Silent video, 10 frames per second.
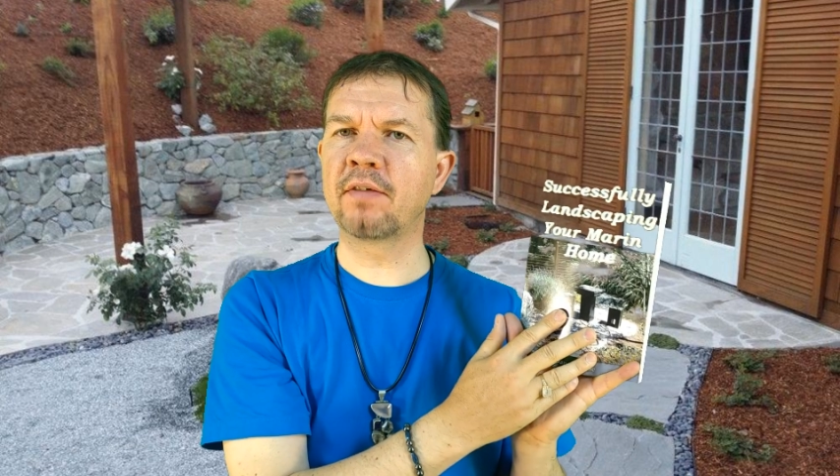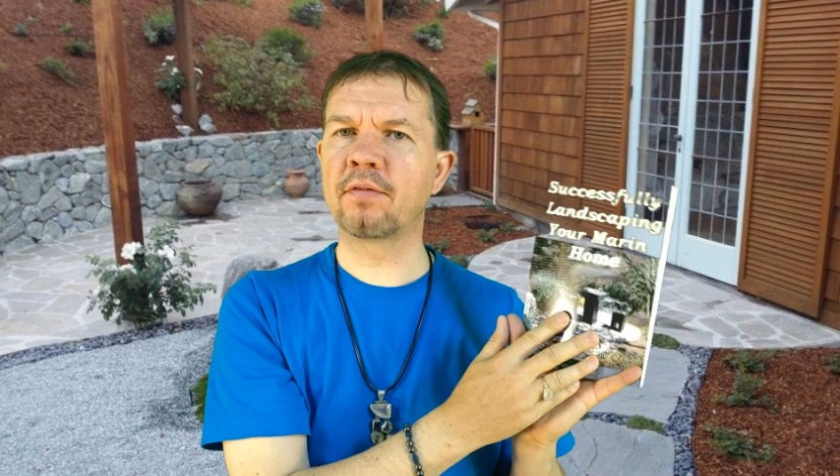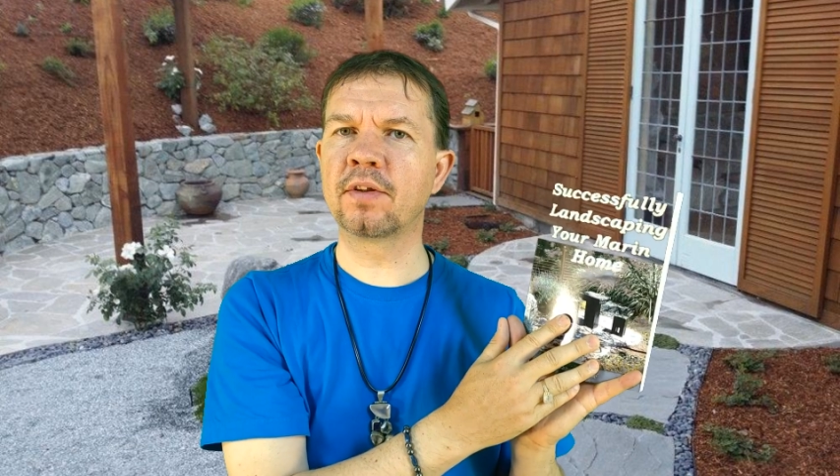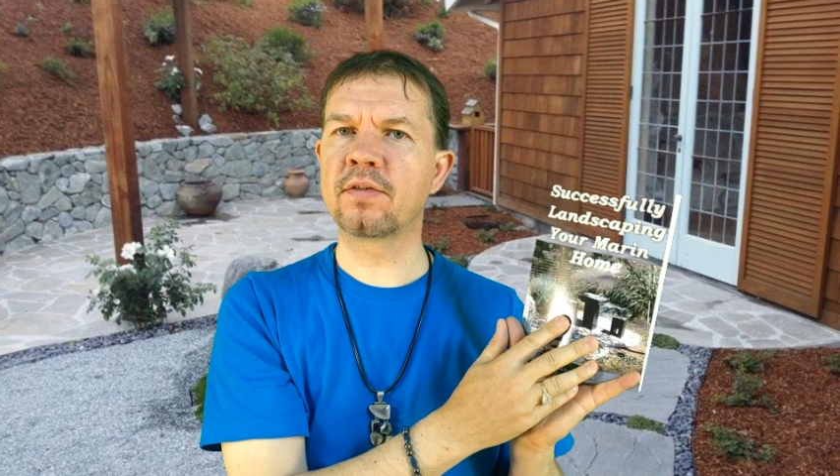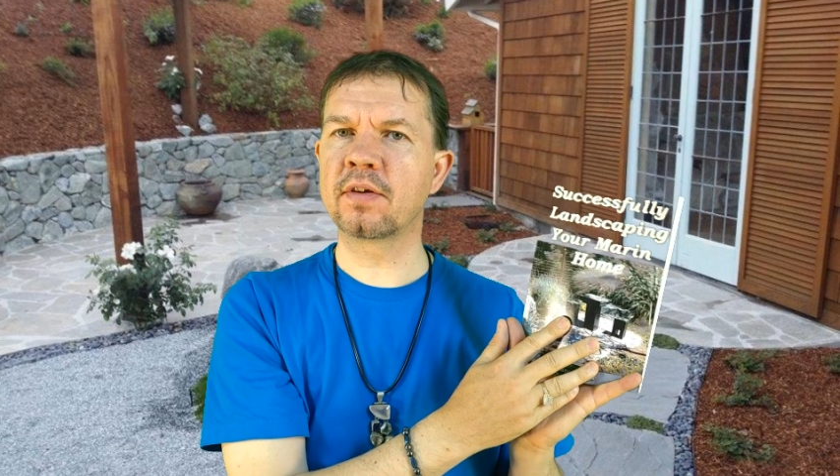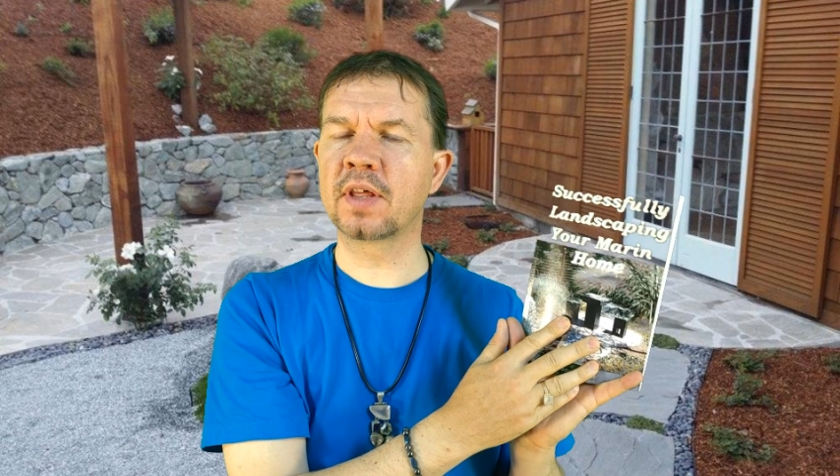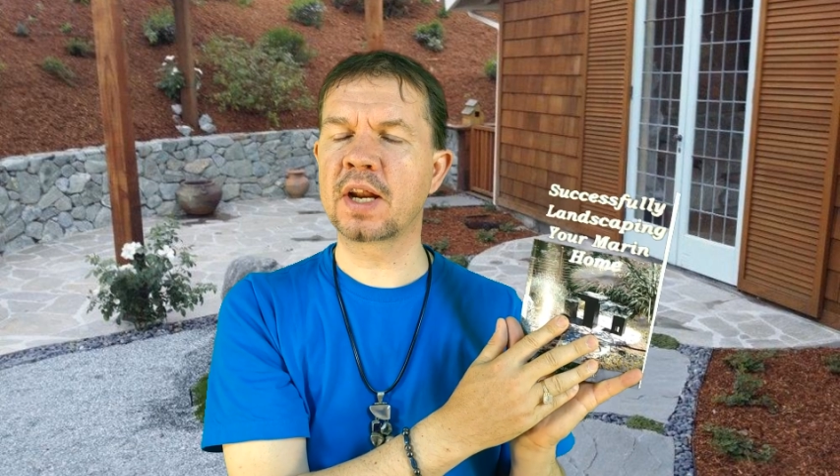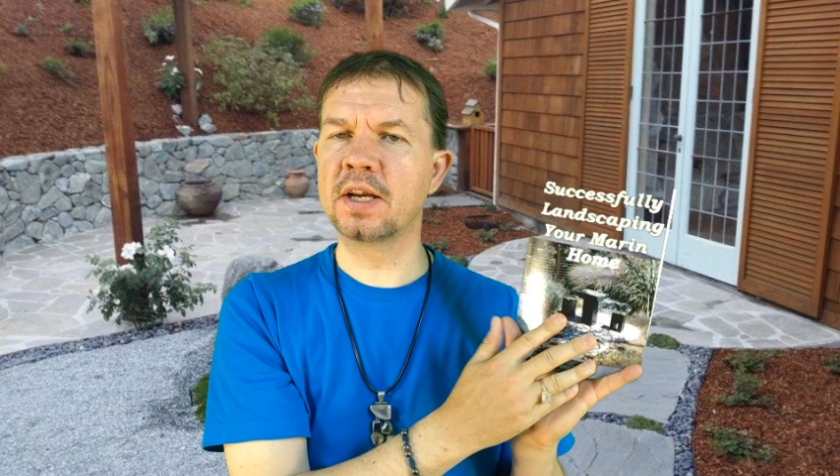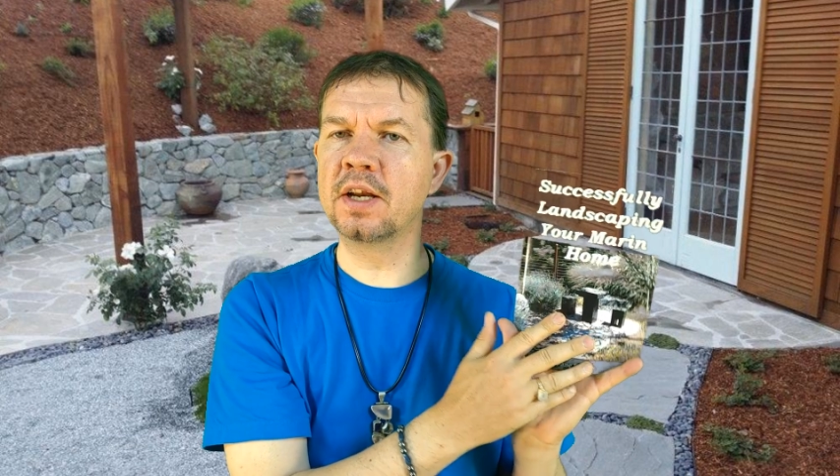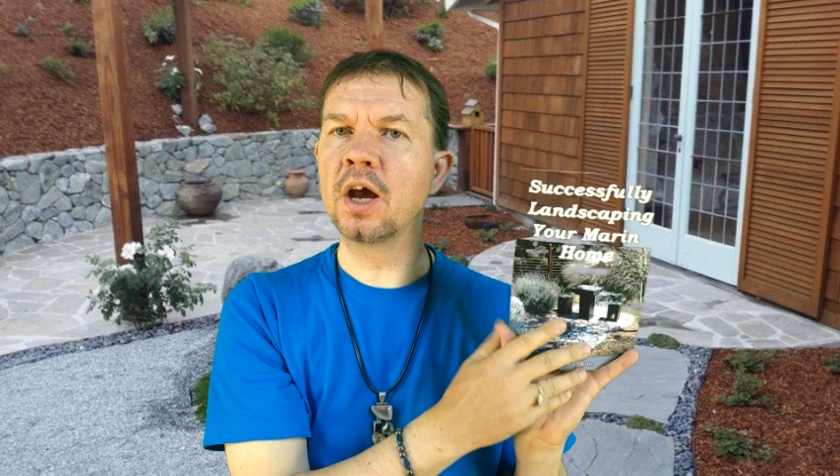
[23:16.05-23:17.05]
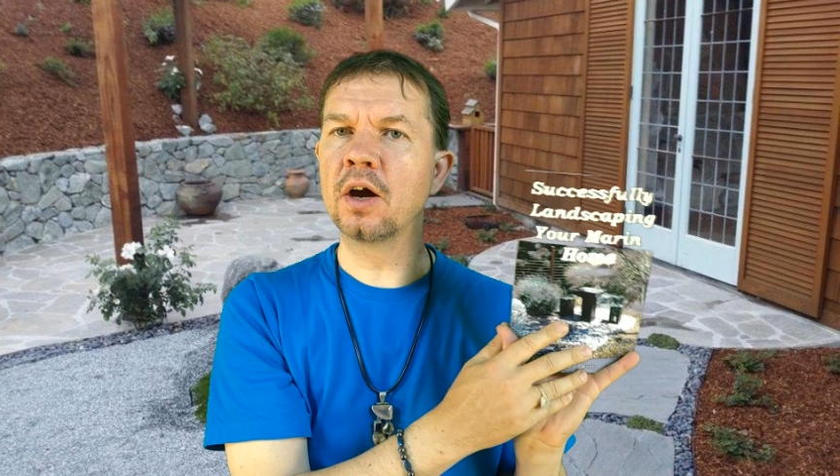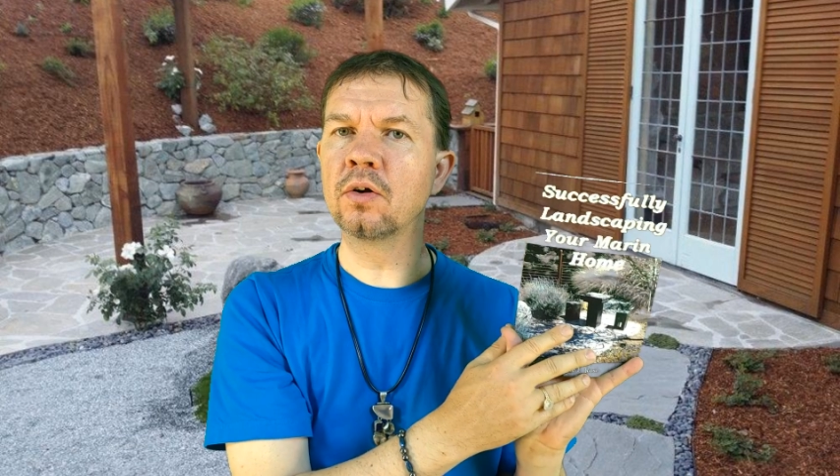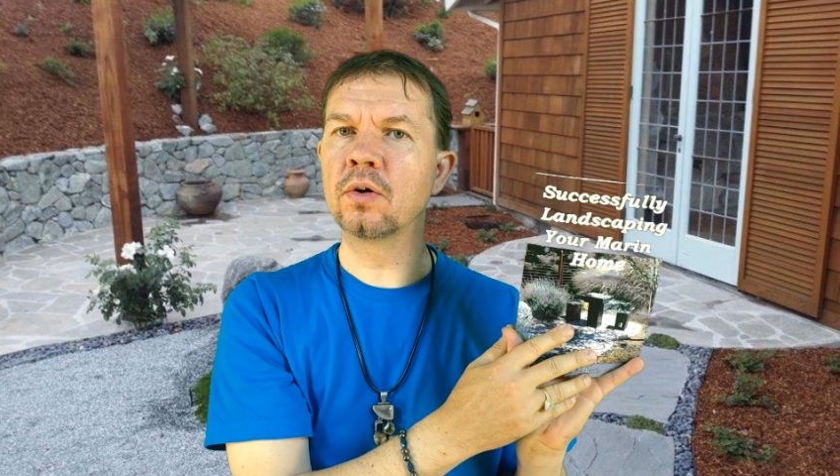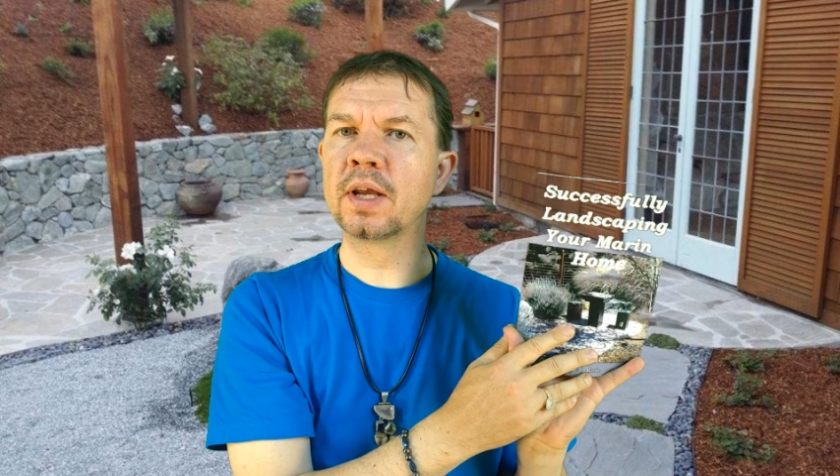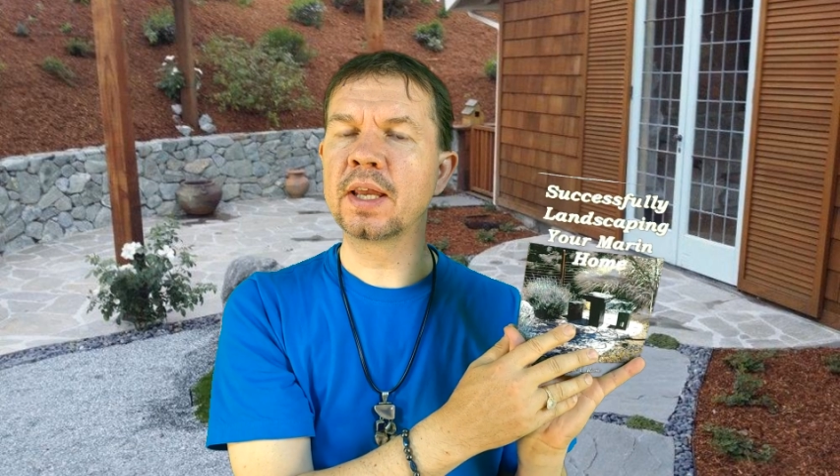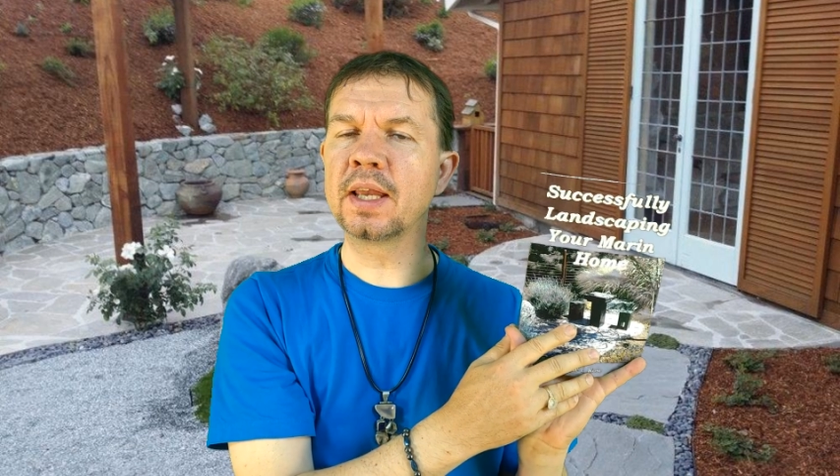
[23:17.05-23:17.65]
of everything that I know